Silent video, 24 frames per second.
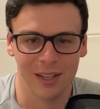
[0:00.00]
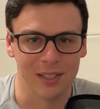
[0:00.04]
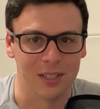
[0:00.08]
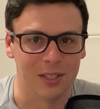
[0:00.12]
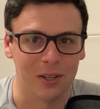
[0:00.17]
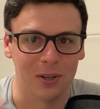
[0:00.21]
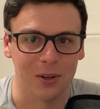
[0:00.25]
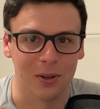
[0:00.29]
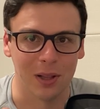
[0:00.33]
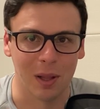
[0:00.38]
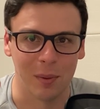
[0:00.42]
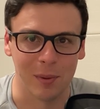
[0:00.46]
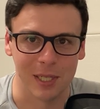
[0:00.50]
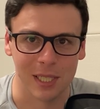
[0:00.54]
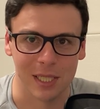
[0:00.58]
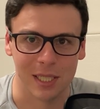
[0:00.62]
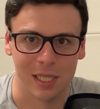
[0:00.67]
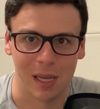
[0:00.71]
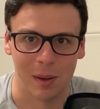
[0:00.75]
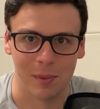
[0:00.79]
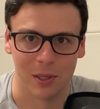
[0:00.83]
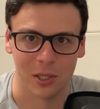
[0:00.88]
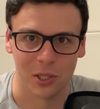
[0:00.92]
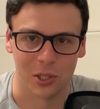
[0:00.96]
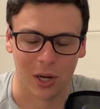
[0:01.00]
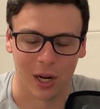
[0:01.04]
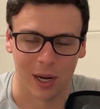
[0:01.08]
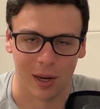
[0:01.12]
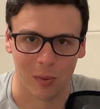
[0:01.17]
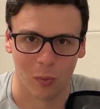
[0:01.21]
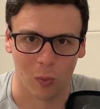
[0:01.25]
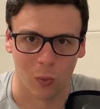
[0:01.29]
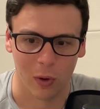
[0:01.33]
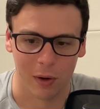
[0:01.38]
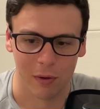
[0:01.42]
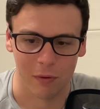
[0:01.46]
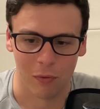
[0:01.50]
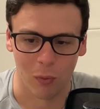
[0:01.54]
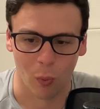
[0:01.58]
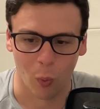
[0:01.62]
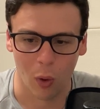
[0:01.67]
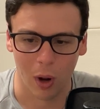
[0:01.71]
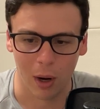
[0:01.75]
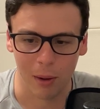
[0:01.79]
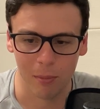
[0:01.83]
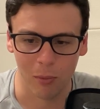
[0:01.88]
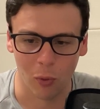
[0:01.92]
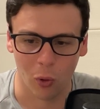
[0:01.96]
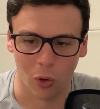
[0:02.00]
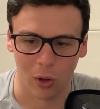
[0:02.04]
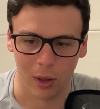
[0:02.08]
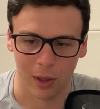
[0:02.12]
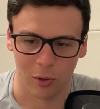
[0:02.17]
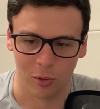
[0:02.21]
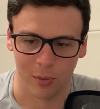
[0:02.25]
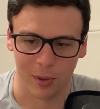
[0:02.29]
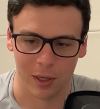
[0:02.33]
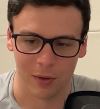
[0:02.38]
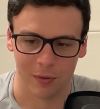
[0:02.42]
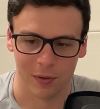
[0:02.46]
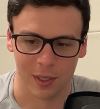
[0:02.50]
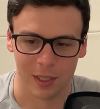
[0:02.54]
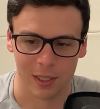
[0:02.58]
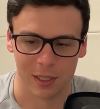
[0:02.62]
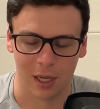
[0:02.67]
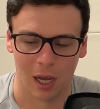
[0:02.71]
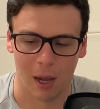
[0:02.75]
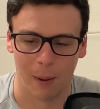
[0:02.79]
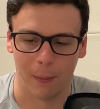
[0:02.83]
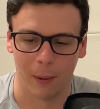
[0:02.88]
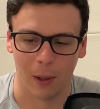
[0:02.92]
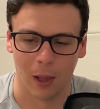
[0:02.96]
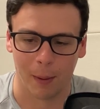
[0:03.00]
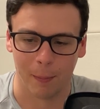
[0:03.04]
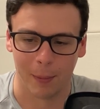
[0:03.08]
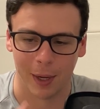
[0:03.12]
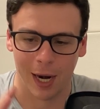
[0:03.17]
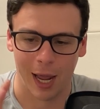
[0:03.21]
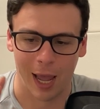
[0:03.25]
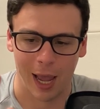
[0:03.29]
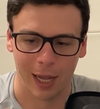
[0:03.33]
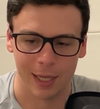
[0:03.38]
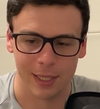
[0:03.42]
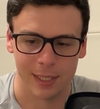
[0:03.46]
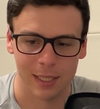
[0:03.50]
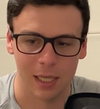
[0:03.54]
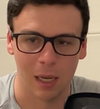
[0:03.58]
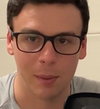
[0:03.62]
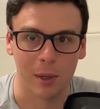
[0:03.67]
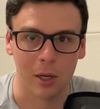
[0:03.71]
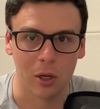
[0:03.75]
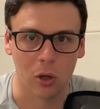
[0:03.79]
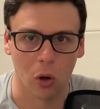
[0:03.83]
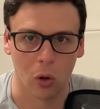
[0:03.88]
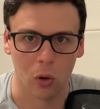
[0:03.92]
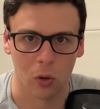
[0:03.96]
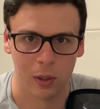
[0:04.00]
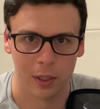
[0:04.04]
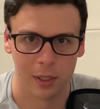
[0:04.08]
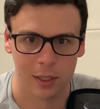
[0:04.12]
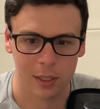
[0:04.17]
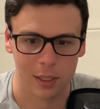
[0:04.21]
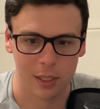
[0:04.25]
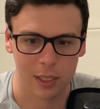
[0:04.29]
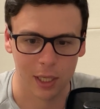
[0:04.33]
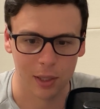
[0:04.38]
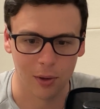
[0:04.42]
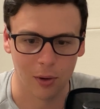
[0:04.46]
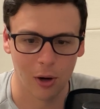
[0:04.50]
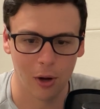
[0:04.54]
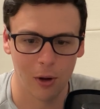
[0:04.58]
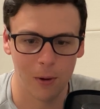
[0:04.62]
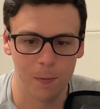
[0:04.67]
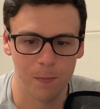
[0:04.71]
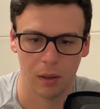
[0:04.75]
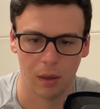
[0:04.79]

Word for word: So let me just demonstrate with one more little bit of example. I'm going to add semicolon zero,